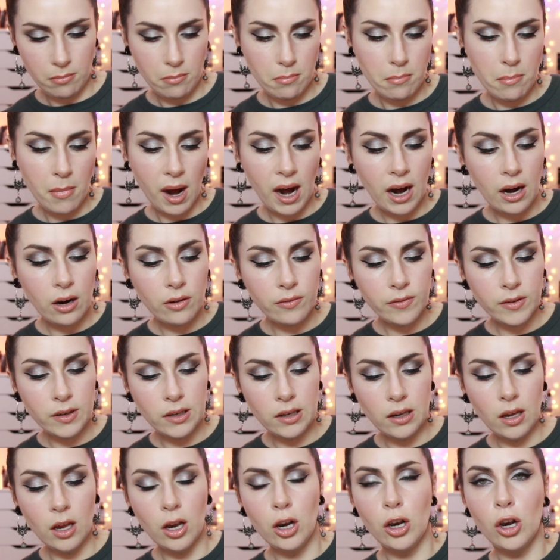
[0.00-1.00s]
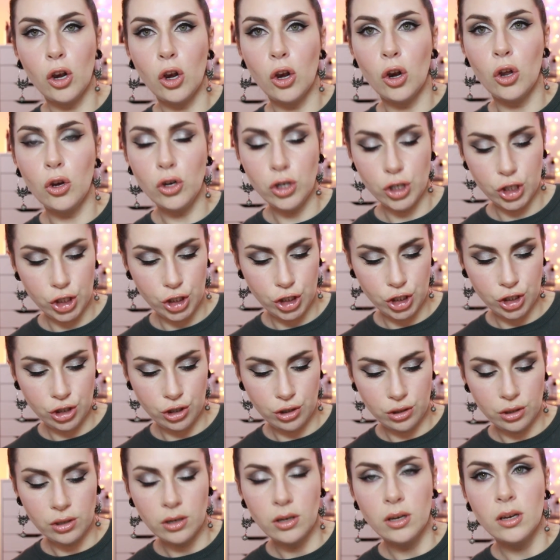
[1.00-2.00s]
Marvel
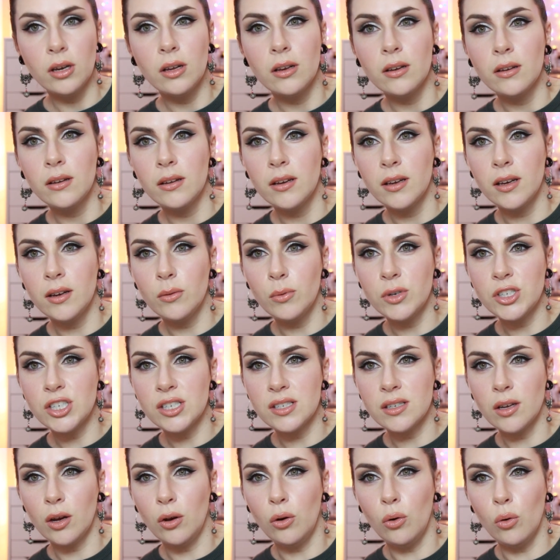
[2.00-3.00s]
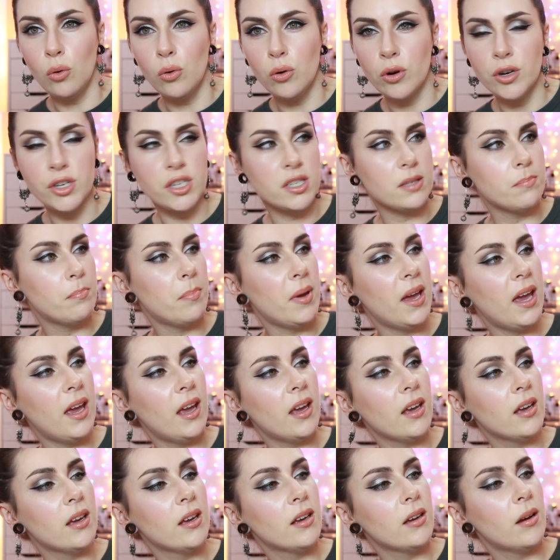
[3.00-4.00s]
Lush, which is a gorgeous
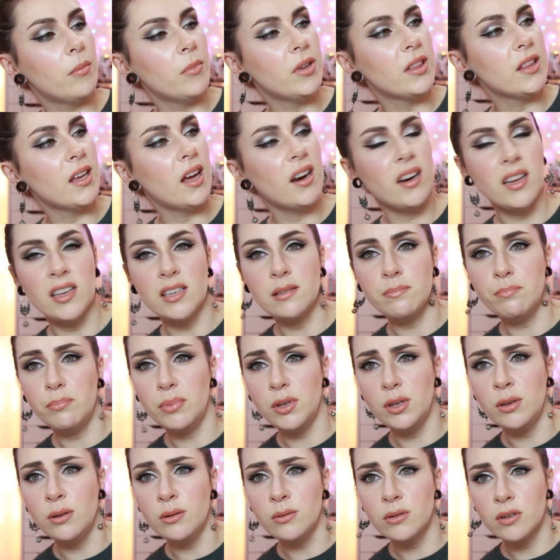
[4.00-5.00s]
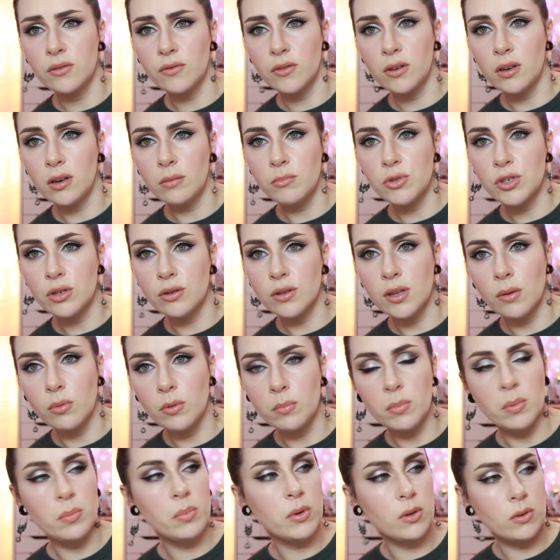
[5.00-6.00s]
pink. I mean, that is beautiful. I'm sure that
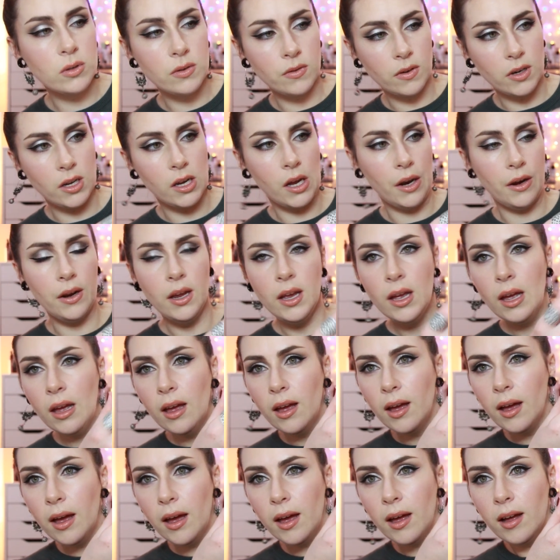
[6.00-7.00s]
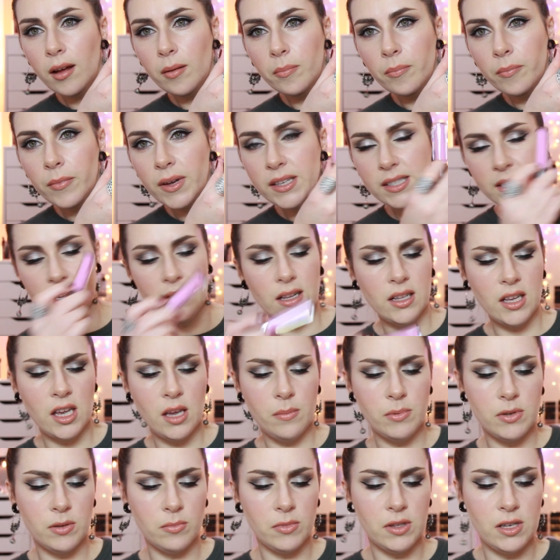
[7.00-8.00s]
would be beautiful on. Um, I'd say I'll
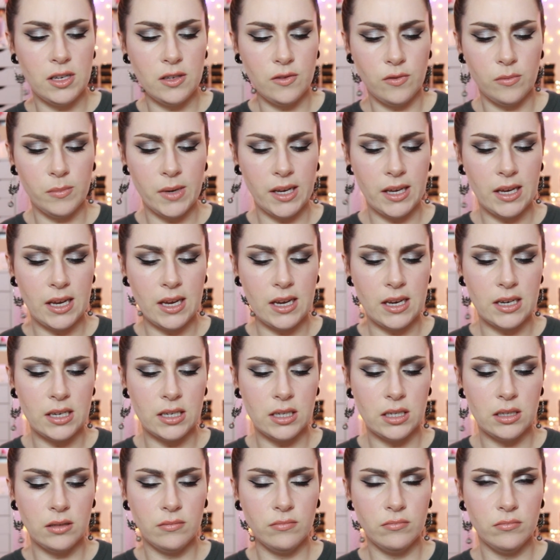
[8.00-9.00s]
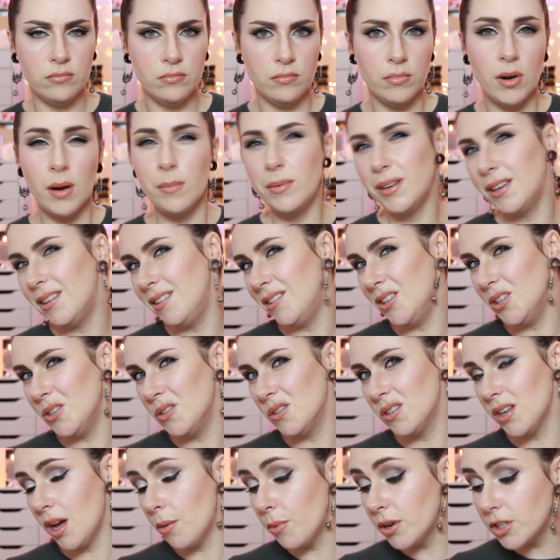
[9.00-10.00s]
keep some of these for my kit. Probably
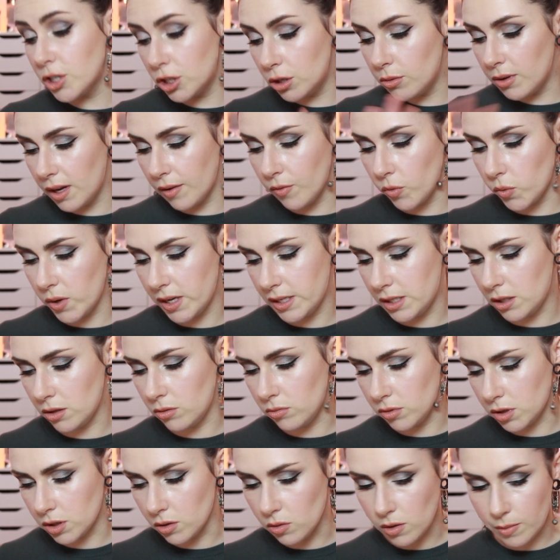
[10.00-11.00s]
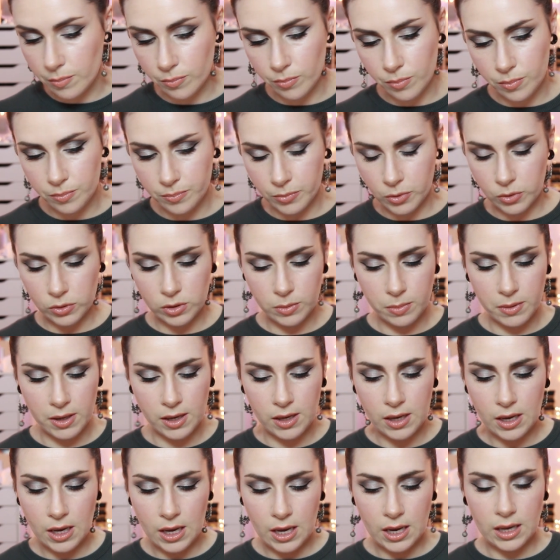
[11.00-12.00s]
use, I want to do a giveaway soon, so I'm going to
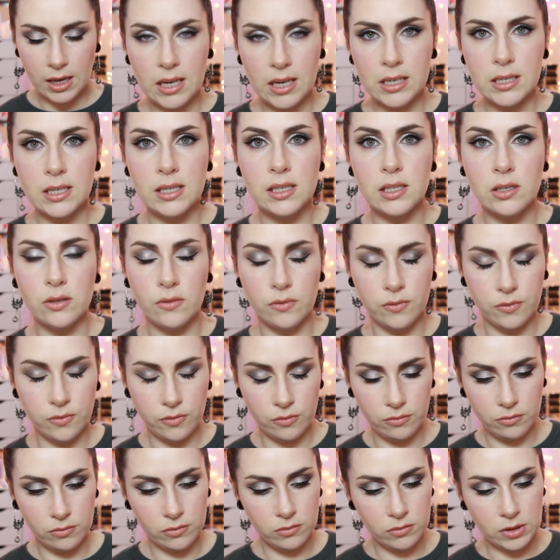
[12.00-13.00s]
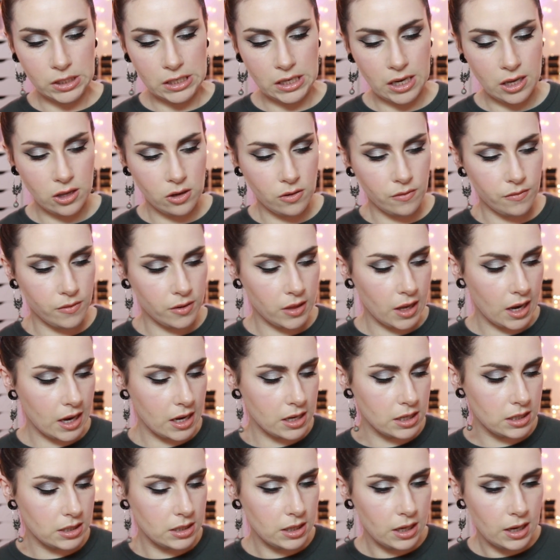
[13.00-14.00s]
be getting stuff together for
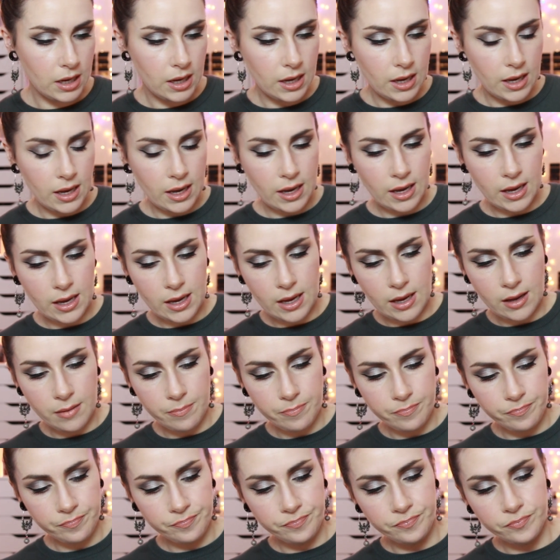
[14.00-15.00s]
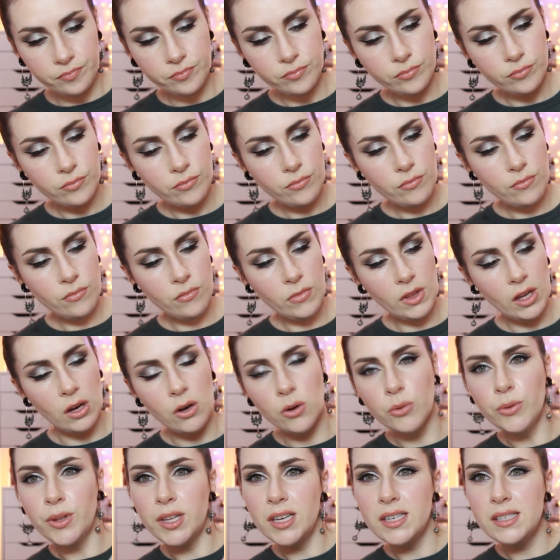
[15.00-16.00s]
that. Um,
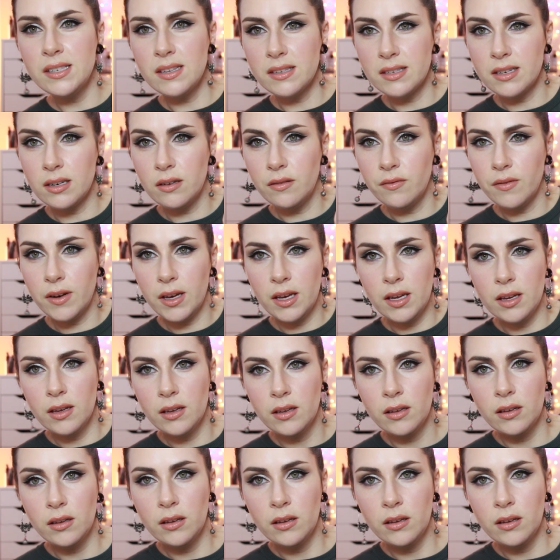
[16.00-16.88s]
oh, this is lovely.